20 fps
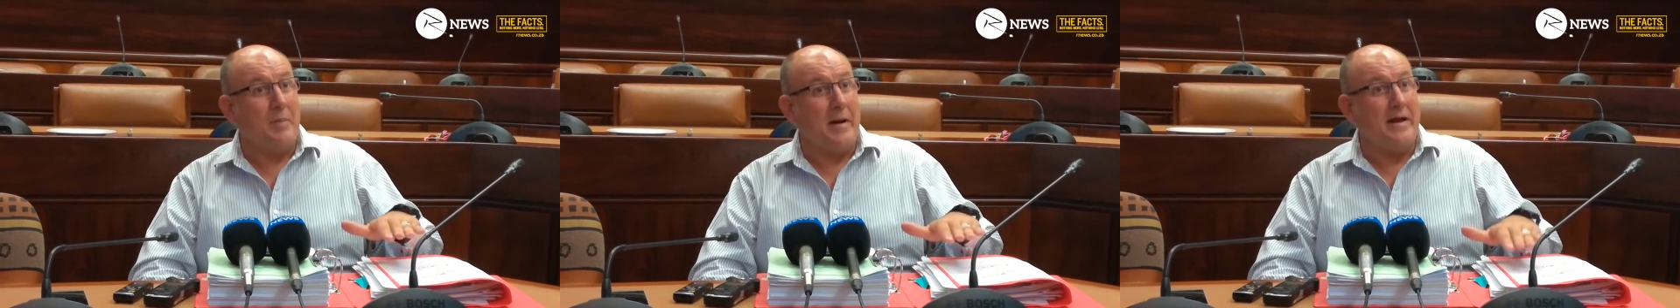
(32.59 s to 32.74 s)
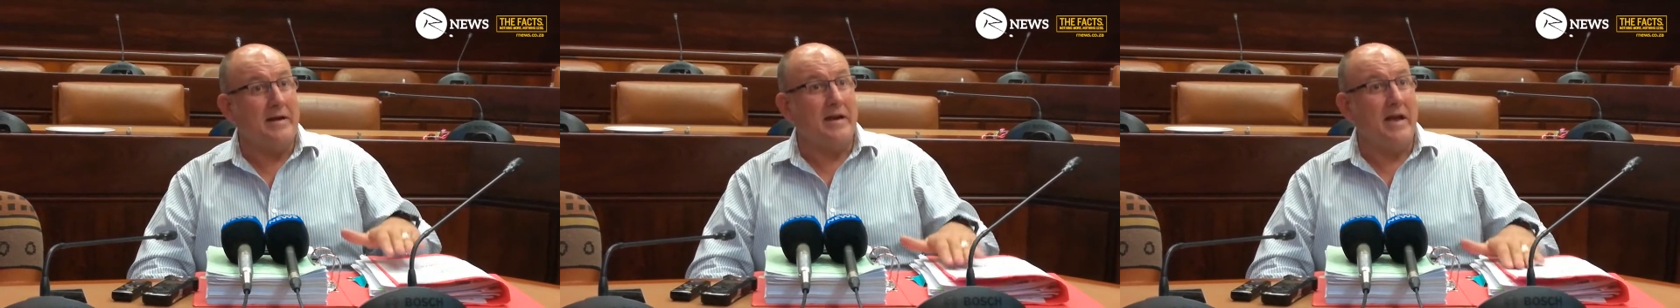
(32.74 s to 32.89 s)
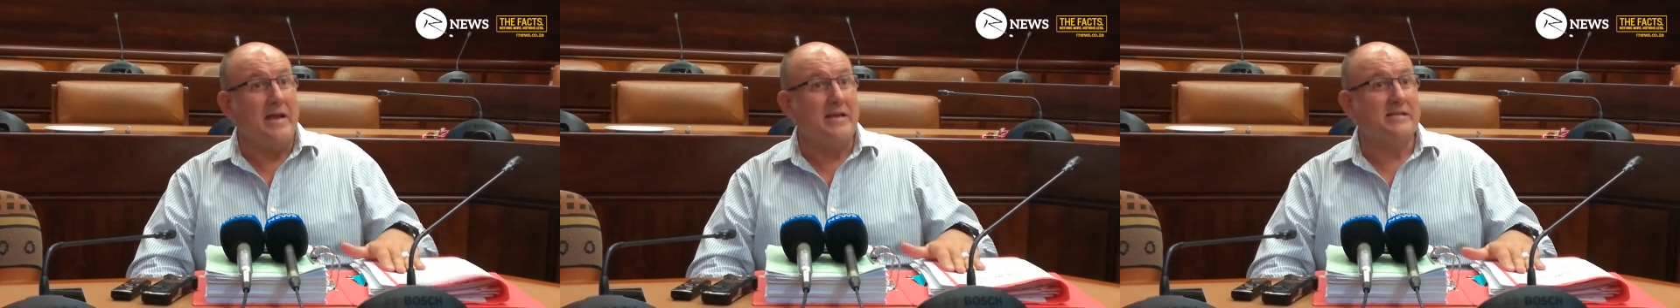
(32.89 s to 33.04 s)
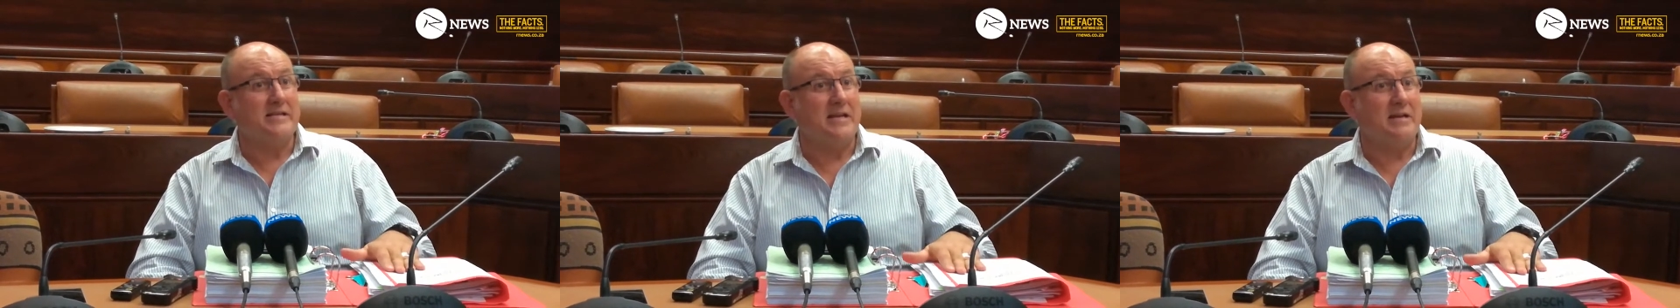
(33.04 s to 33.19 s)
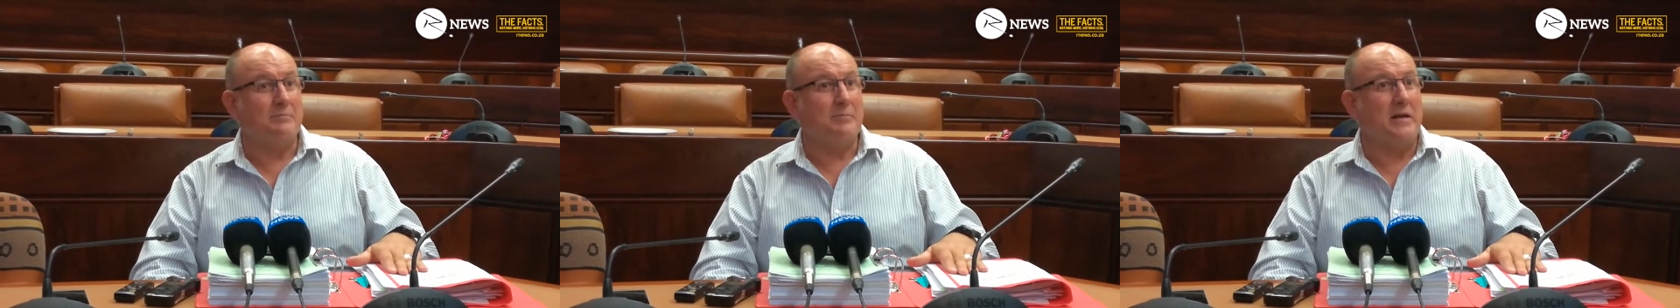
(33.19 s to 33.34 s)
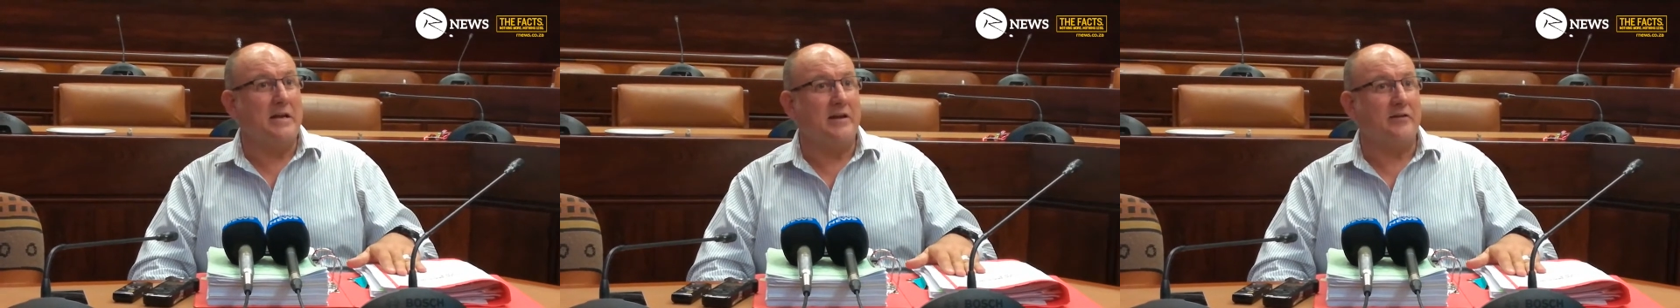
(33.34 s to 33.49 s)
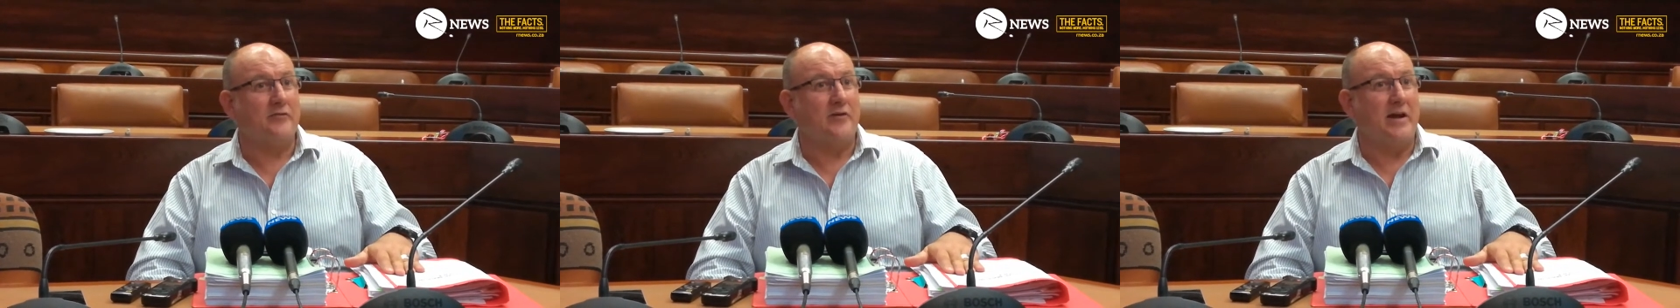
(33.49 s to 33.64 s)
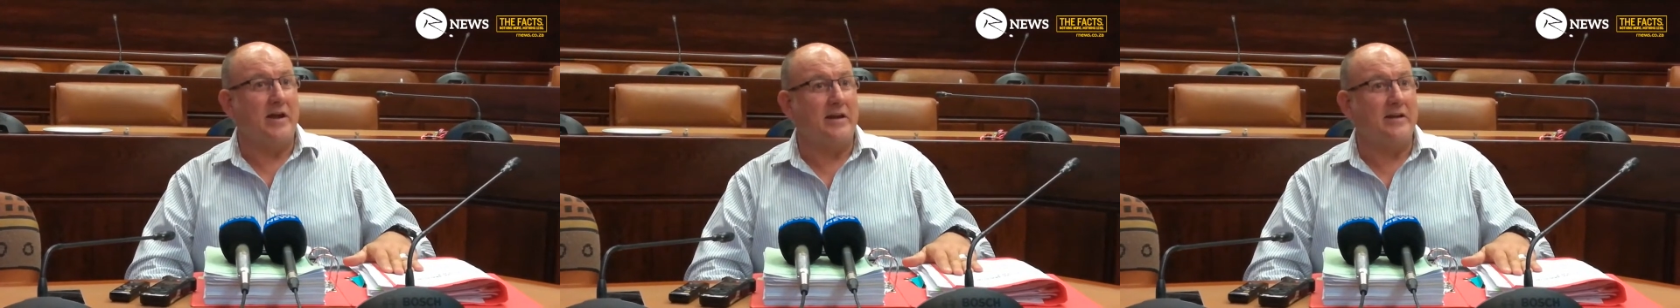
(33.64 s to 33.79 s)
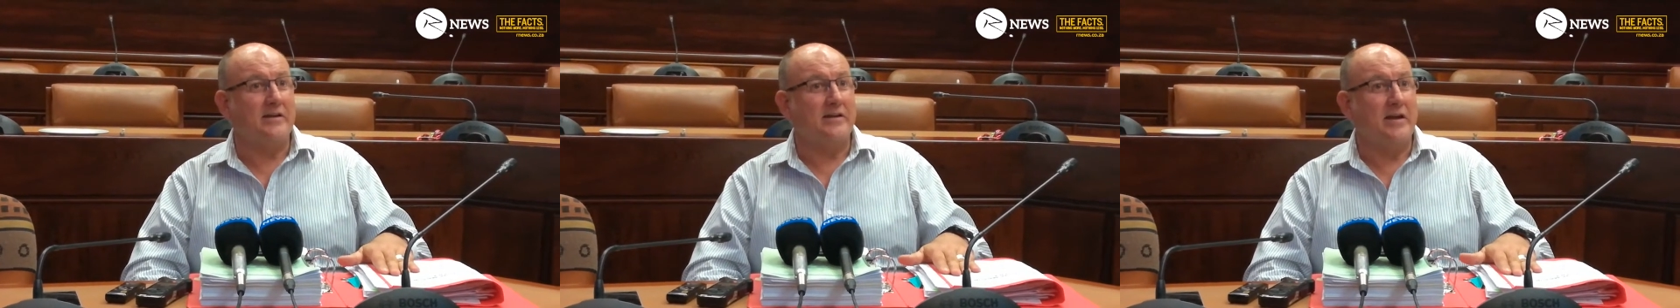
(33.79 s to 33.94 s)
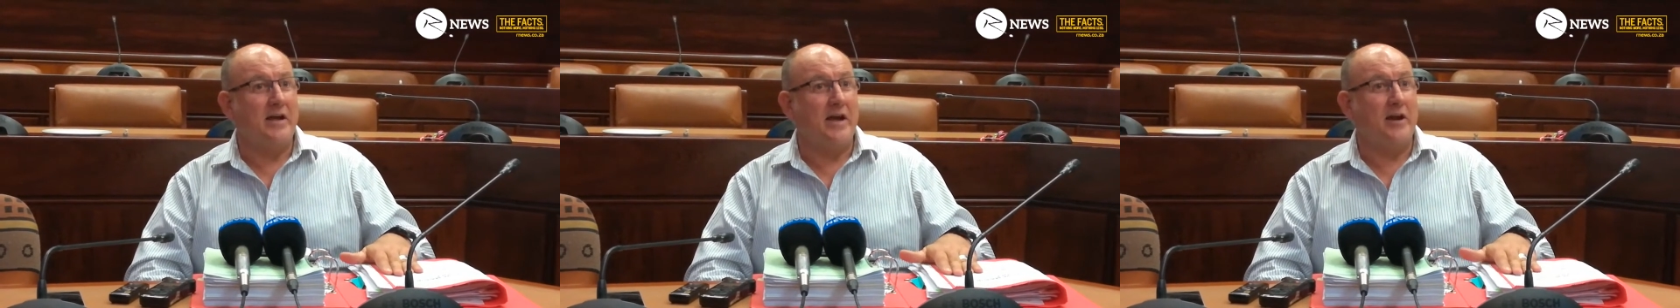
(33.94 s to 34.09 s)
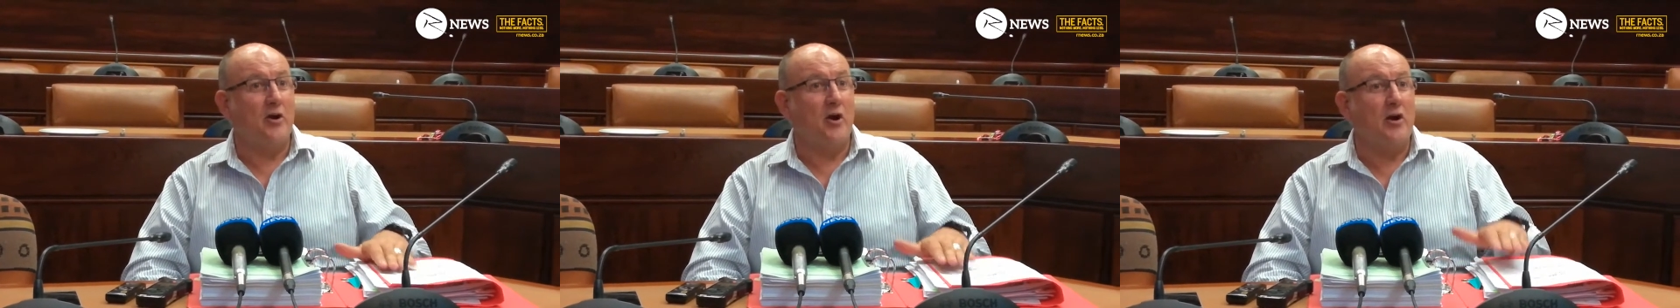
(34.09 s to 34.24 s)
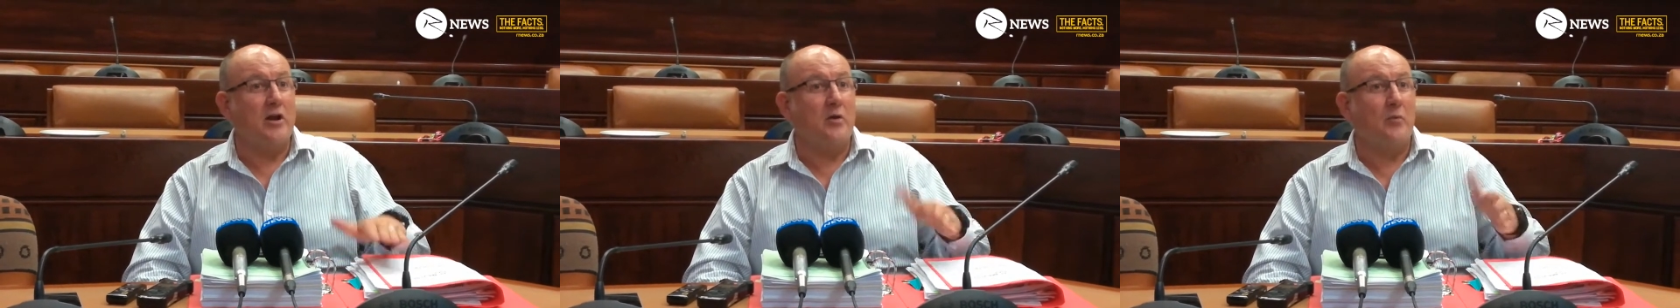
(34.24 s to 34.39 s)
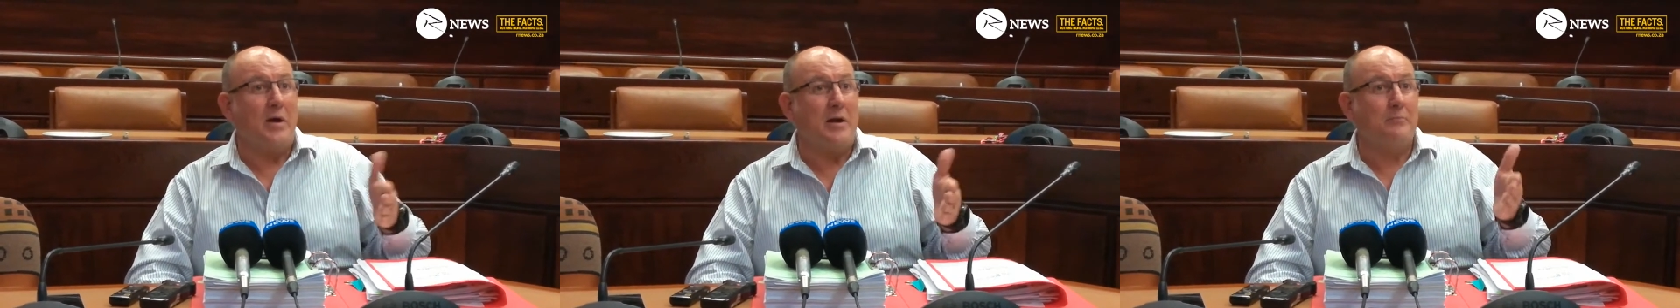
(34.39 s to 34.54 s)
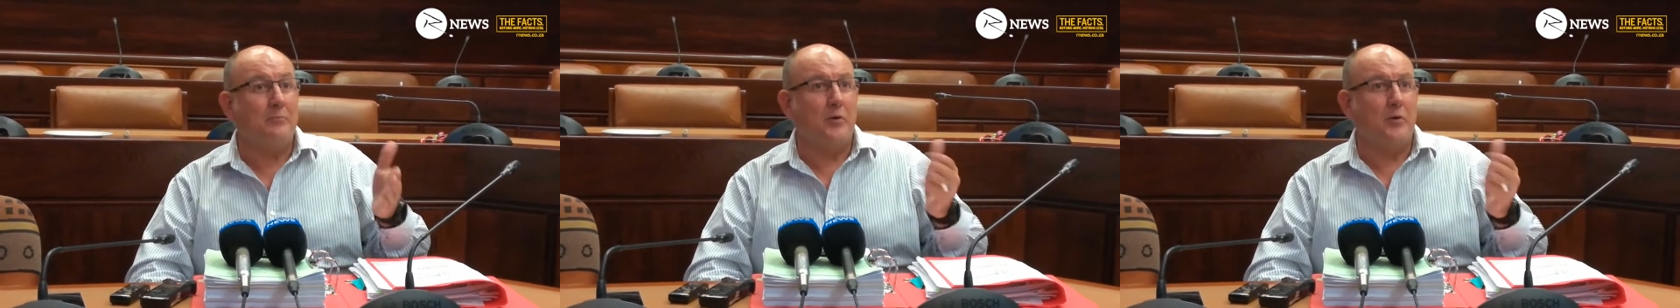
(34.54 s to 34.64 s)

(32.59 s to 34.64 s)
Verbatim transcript: He denied every allegation.